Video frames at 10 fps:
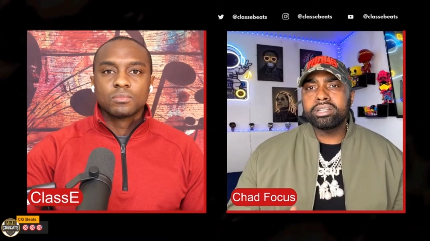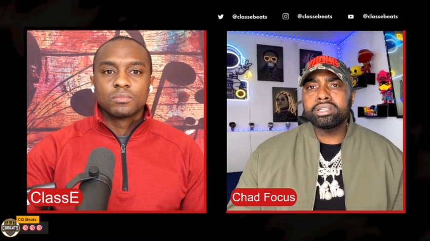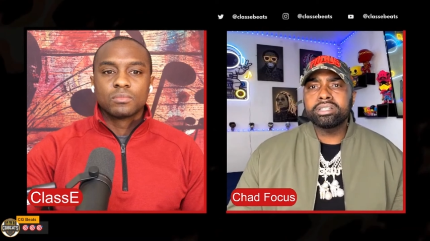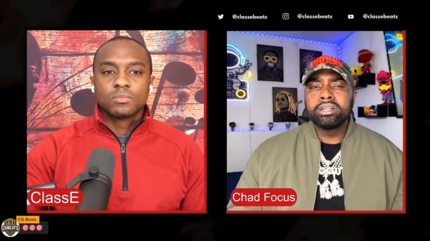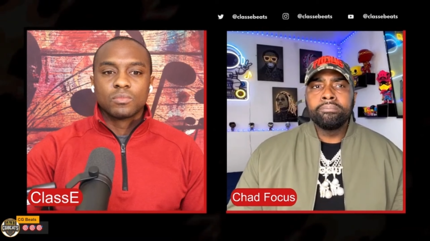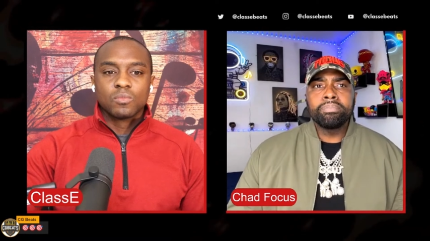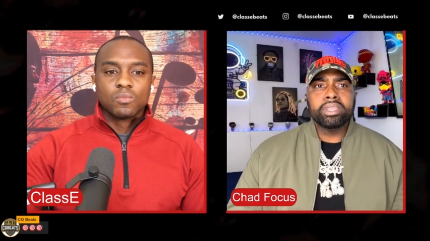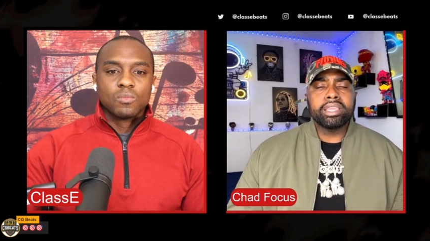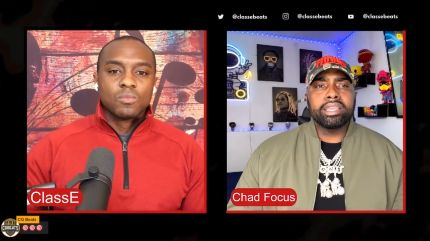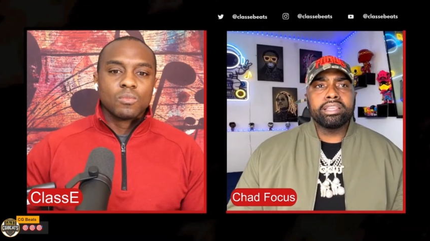Speaker 1: marketer,
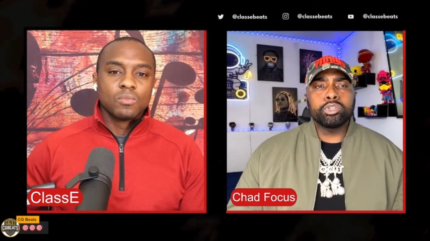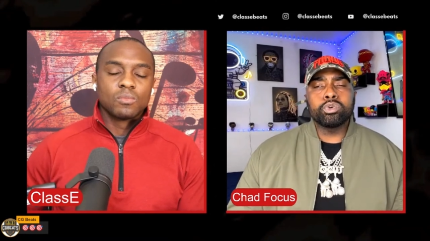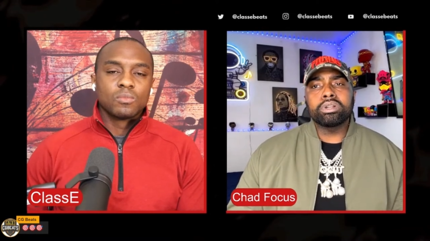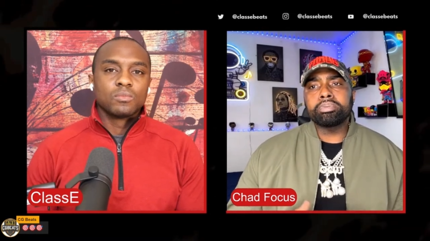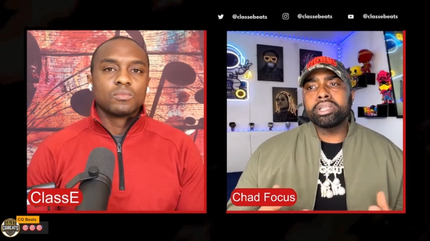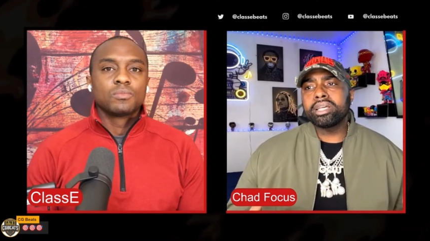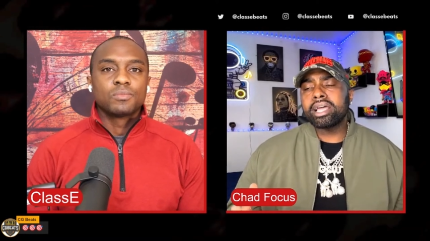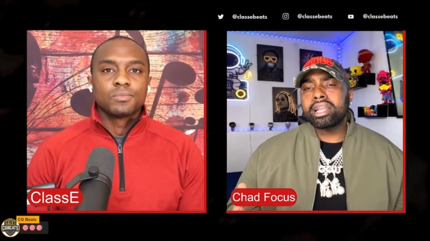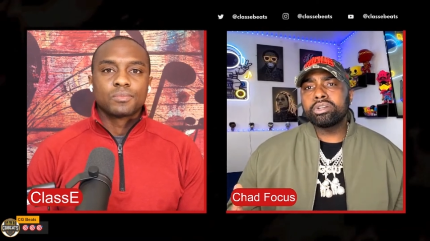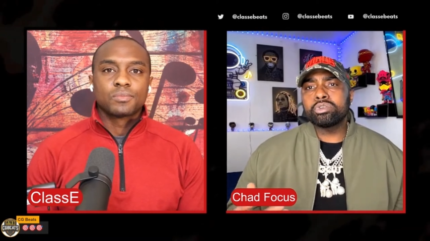and you want
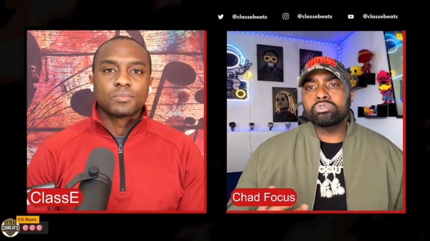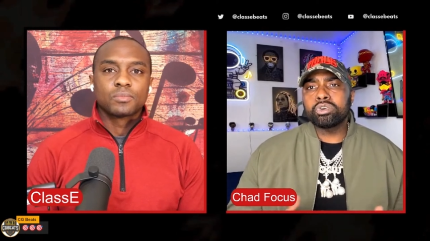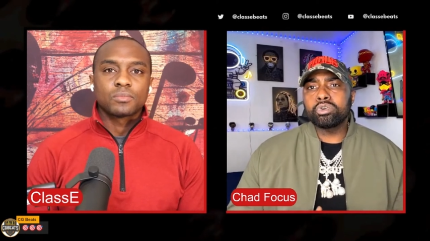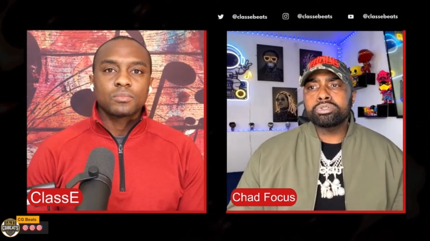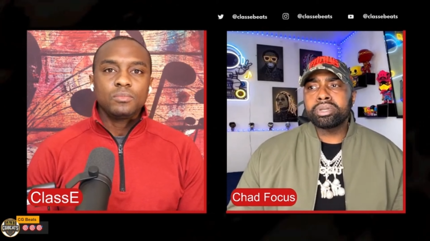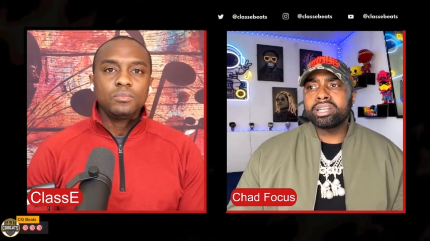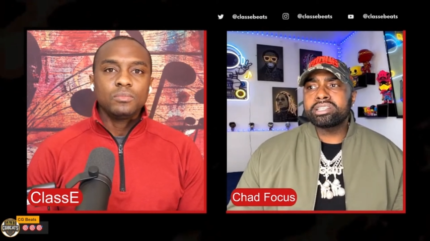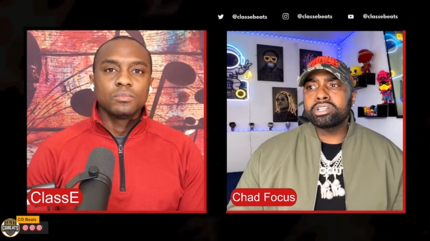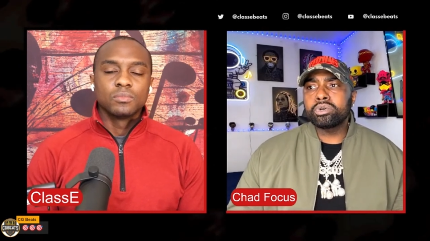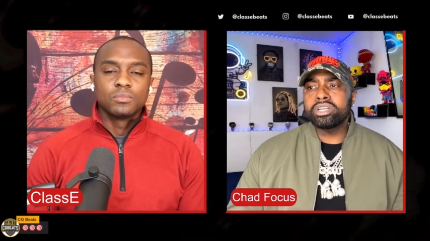to play a lot of those
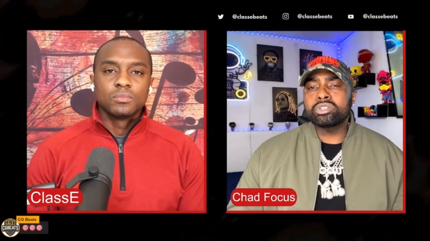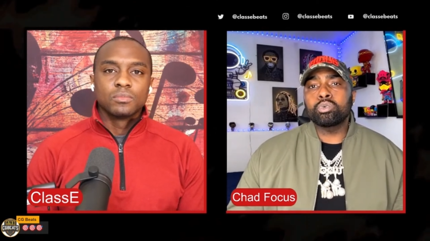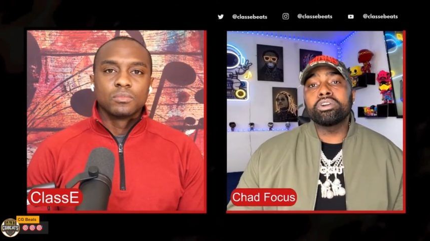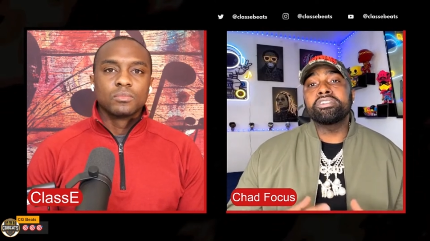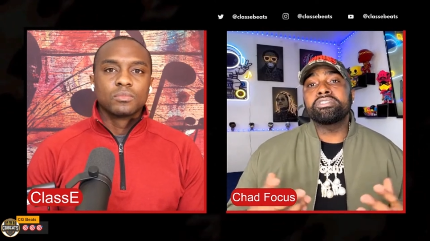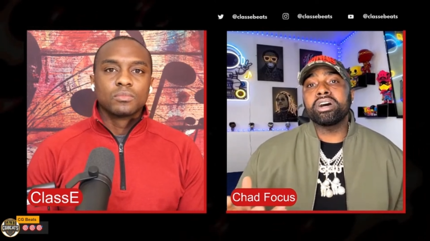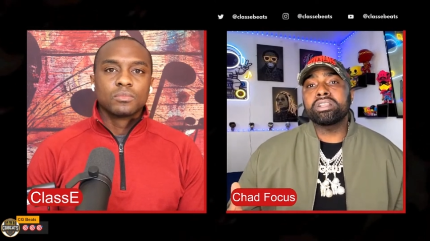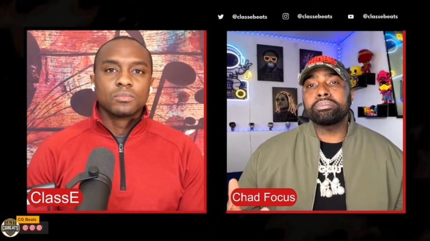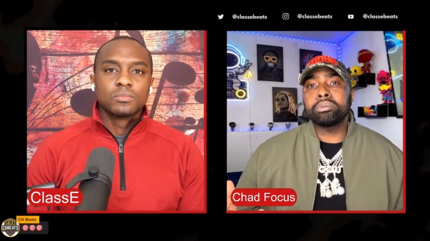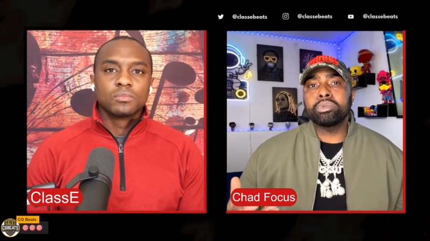roles, man, until it's
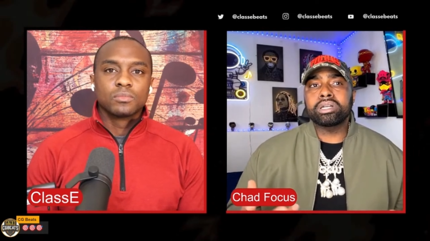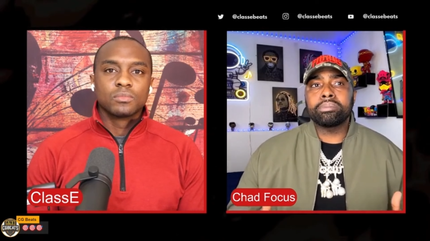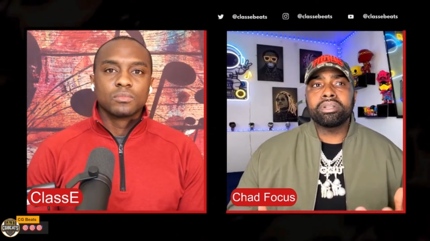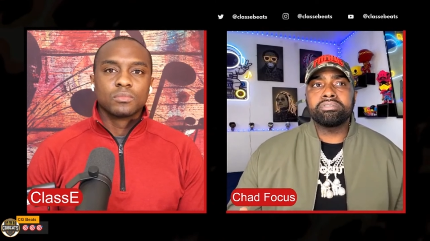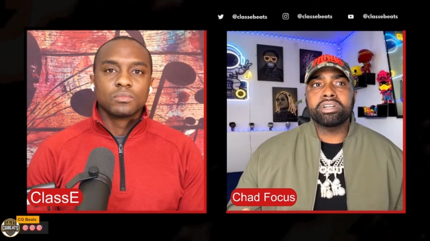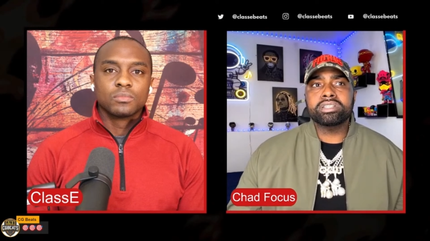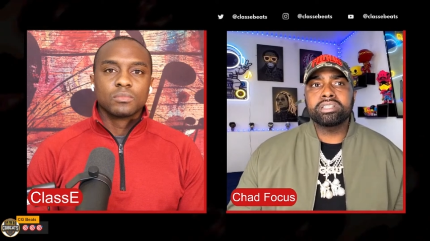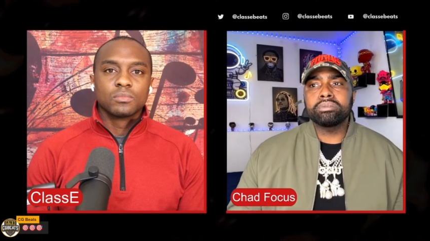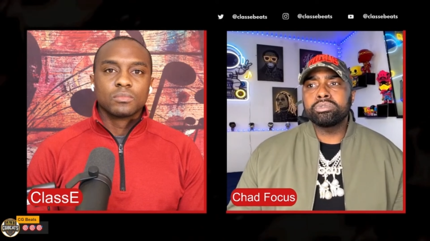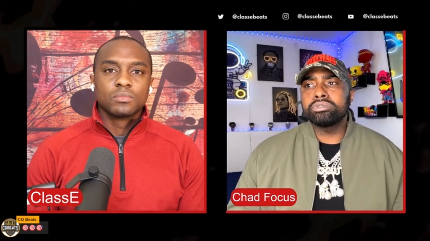worth it for other people to come and
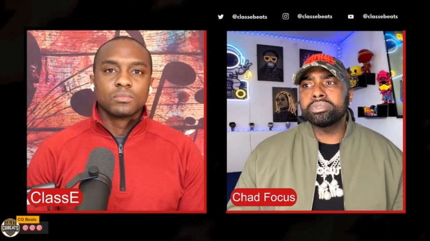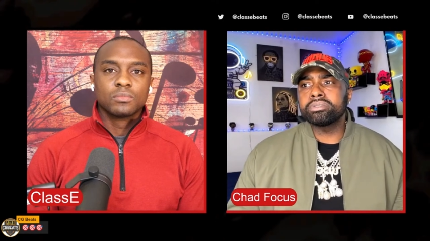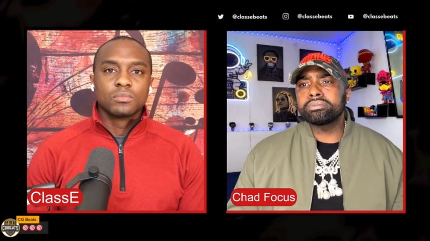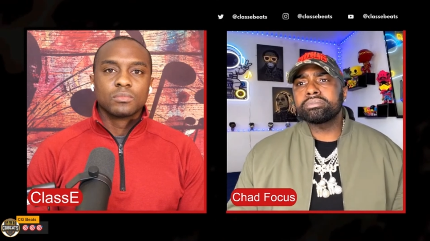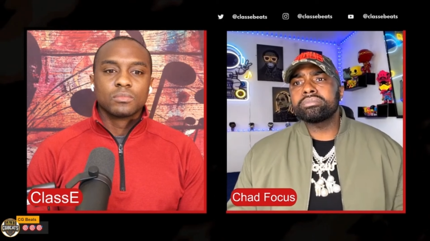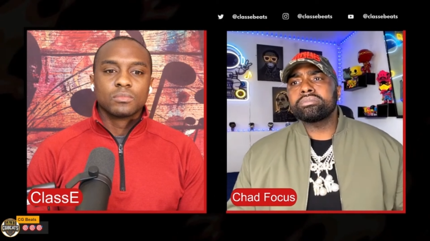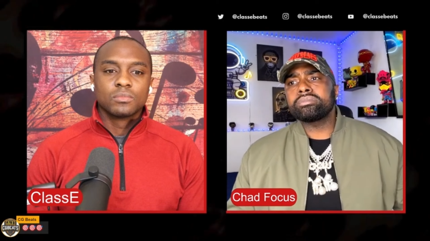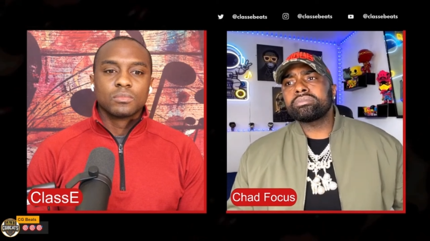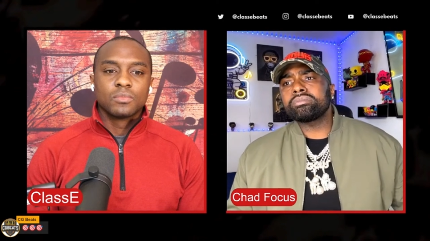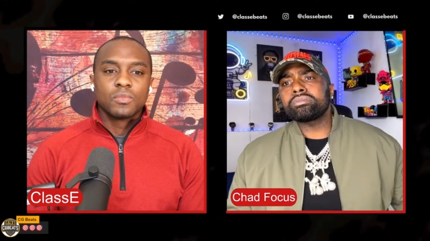invest in your movement.
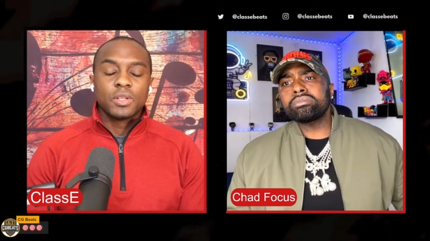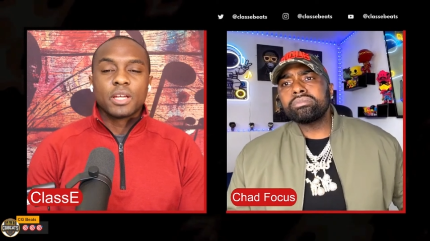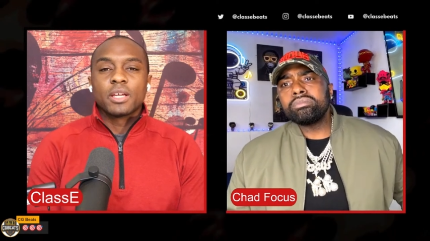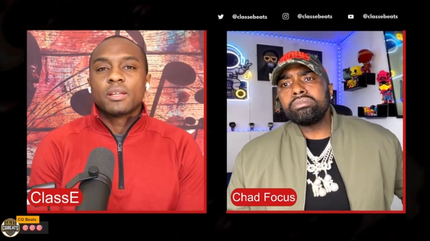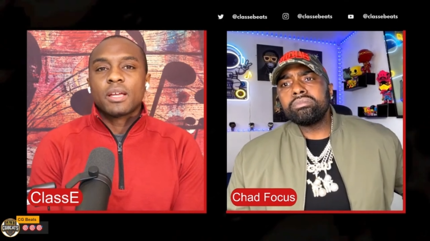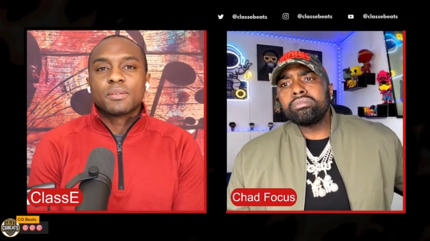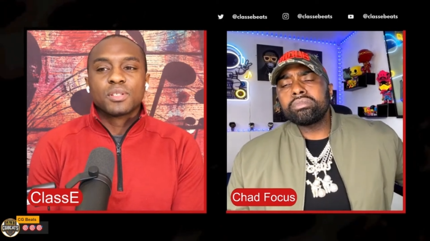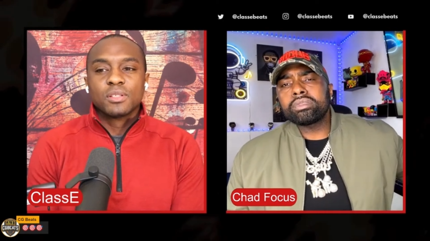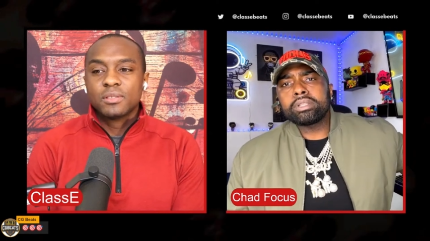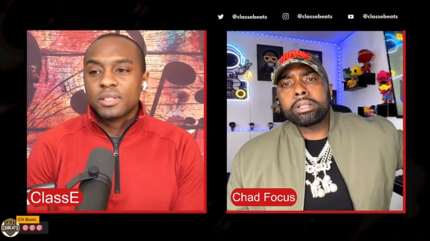
Speaker 2: Yeah,
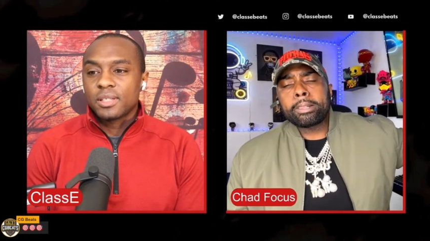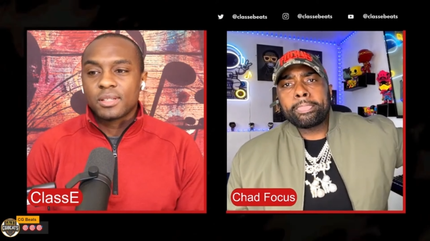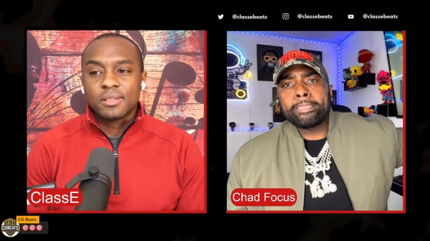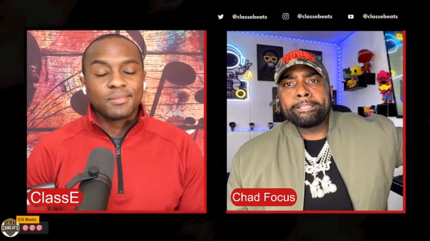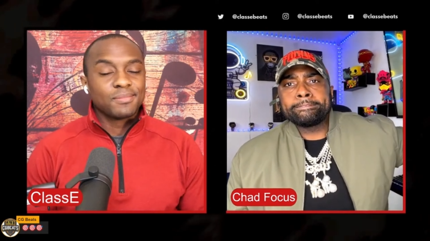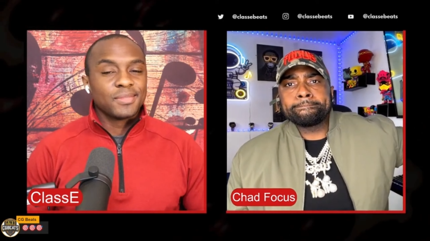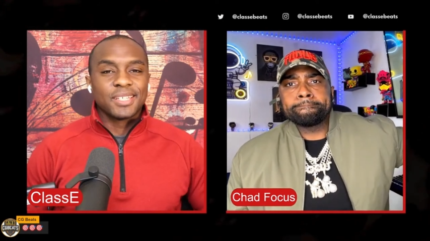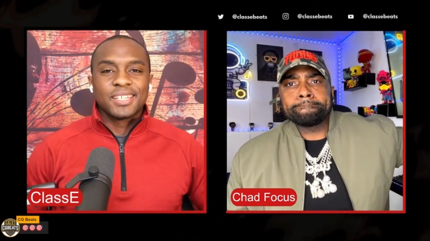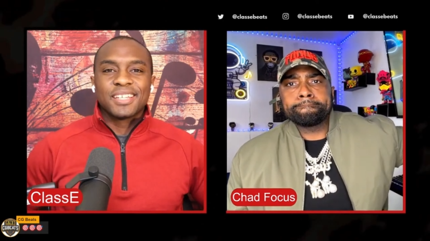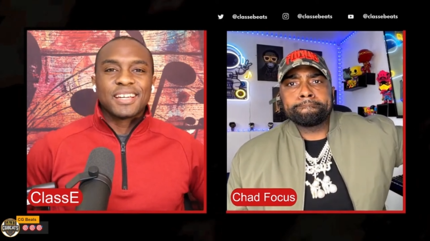absolutely. And uh,
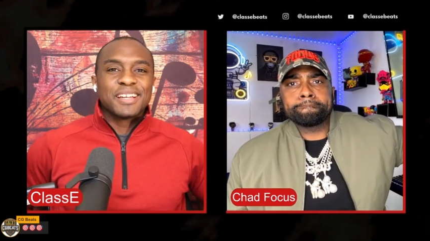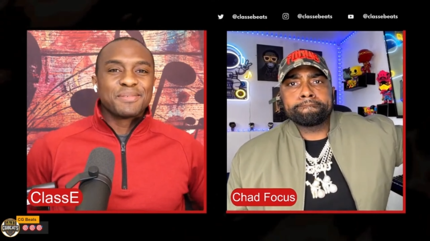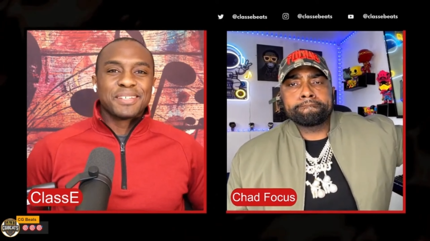again, I